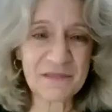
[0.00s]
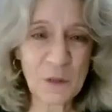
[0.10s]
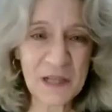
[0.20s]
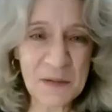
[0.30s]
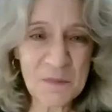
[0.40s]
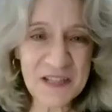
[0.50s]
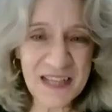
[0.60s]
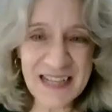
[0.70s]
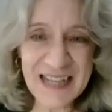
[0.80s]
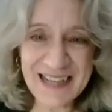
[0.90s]
Welcome,
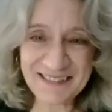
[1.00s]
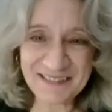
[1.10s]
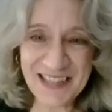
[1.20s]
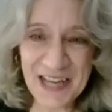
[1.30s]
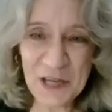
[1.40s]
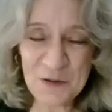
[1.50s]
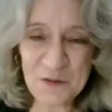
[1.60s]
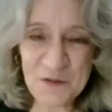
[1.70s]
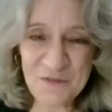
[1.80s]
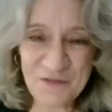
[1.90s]
Marina. Thank
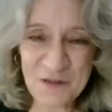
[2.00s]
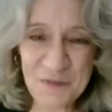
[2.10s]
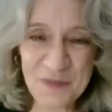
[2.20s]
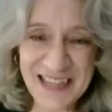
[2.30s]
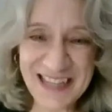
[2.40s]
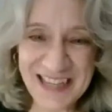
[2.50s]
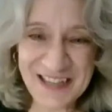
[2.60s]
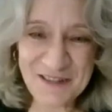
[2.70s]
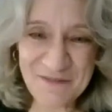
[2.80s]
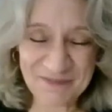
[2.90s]
you for being
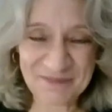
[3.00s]
here.